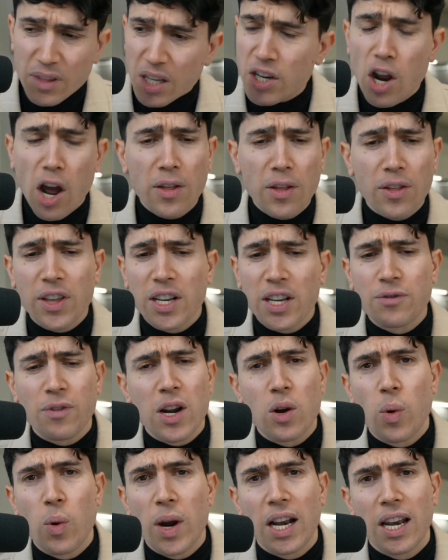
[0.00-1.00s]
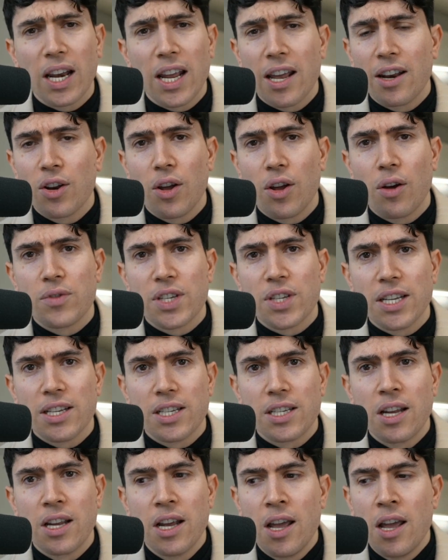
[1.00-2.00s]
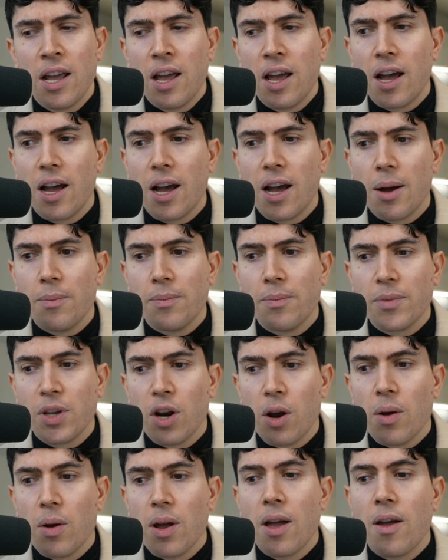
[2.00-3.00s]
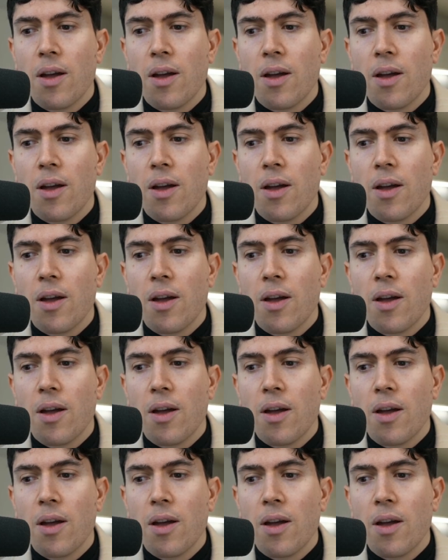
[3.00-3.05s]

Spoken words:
Other things very quickly, and obviously it's you know,